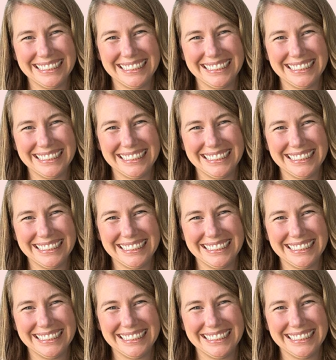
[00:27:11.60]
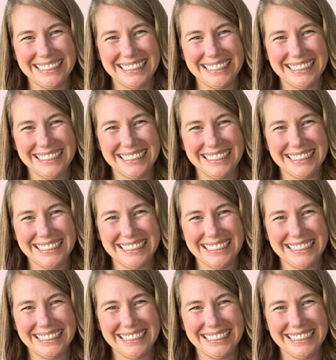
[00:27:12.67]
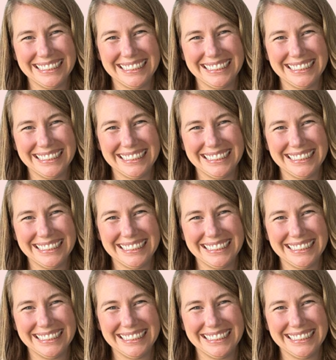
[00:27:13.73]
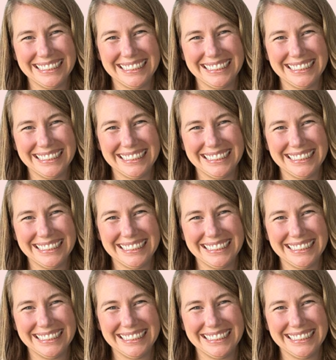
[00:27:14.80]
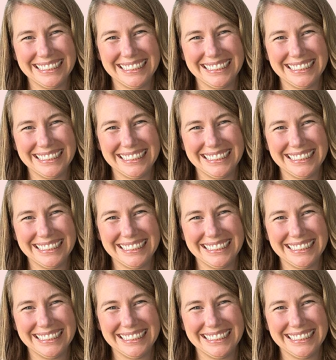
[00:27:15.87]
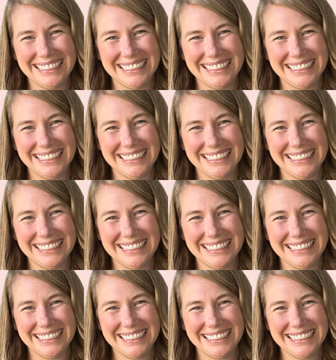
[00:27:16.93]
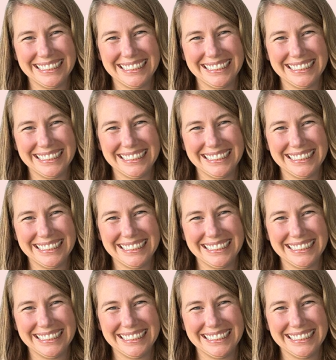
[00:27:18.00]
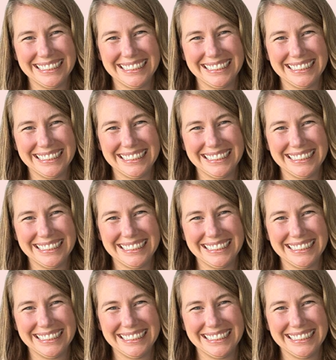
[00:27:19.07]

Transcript: [no speech]